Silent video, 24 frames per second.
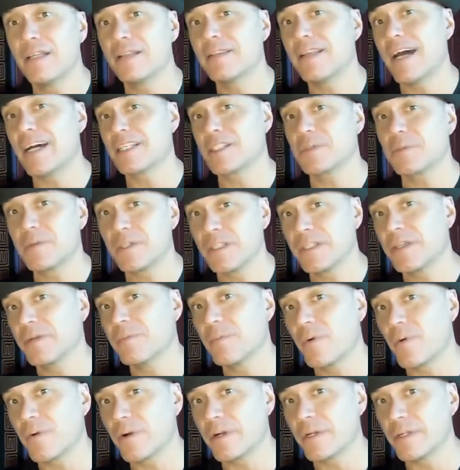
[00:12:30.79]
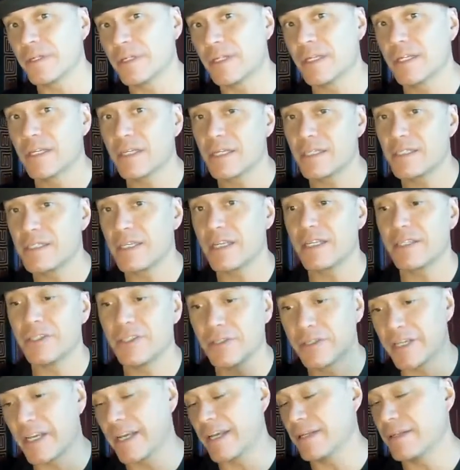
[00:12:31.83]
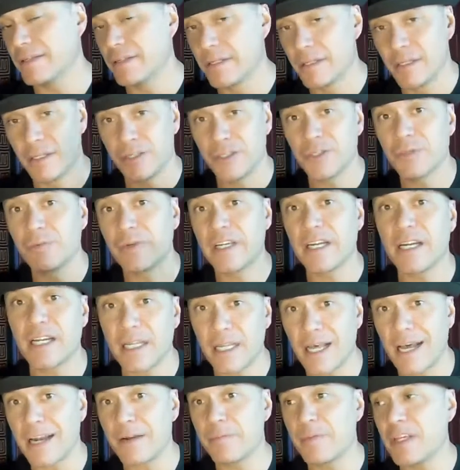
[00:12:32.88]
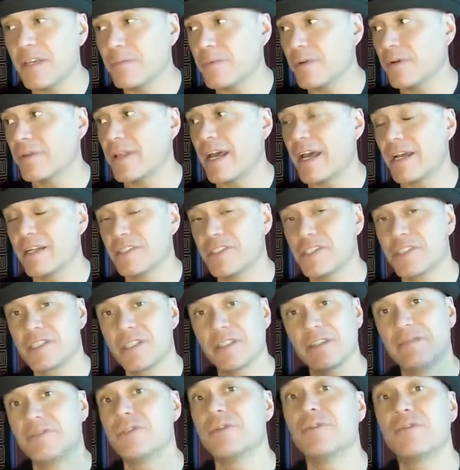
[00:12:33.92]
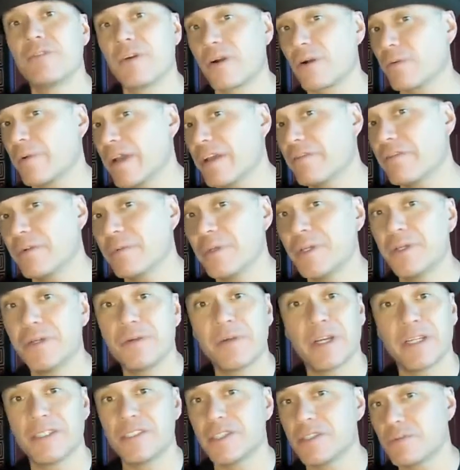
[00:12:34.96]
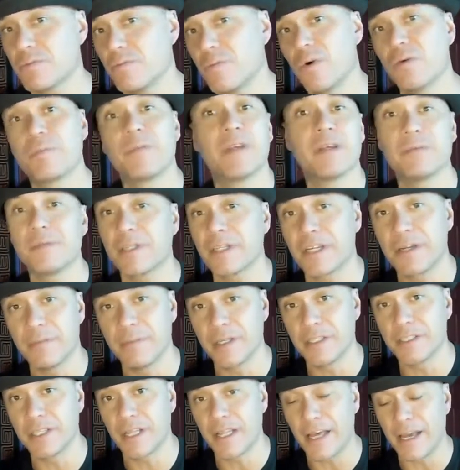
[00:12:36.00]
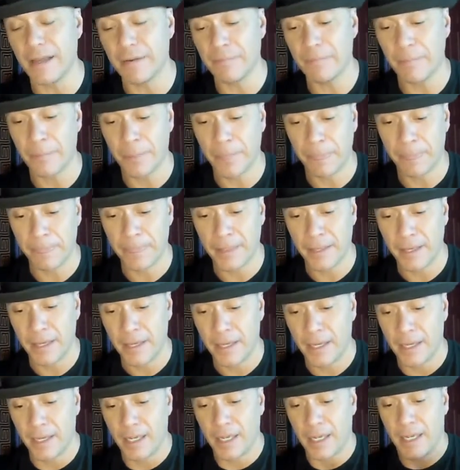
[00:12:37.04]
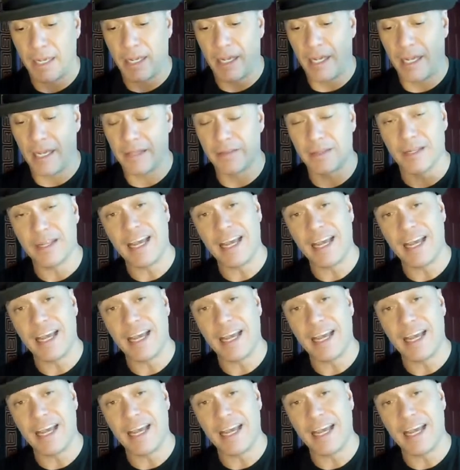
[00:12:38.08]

That's really important, because then you'll weed out a lot of people that just live too far away from you and just won't be able to commit to that. And the